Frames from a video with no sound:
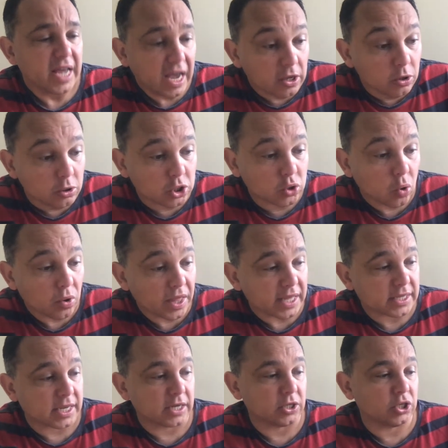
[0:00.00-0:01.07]
Are you sure
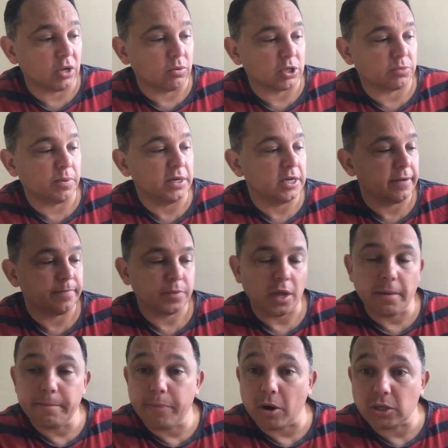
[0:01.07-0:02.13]
that's it? She whispered.
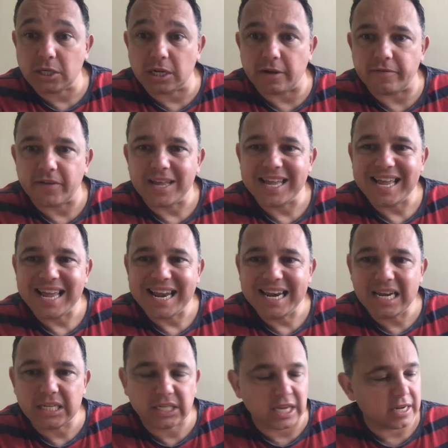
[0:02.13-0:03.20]
I'm positive.
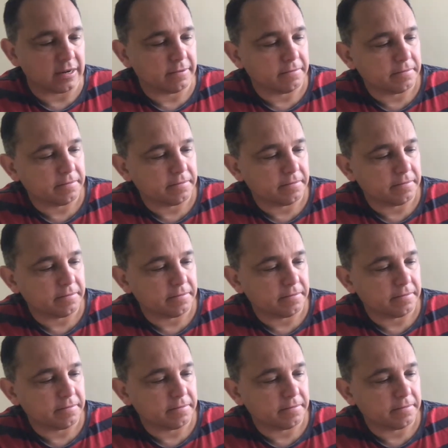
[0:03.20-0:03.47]
Listen.